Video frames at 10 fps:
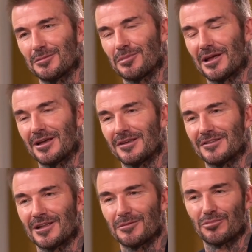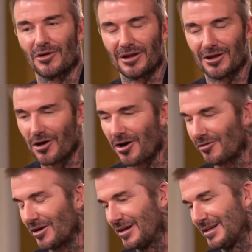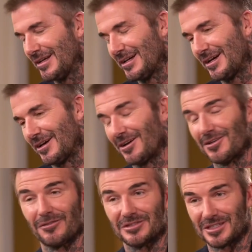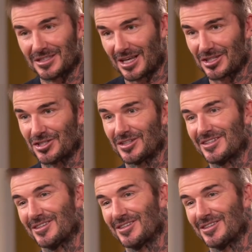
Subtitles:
players like Brian Lara and obviously Sachin.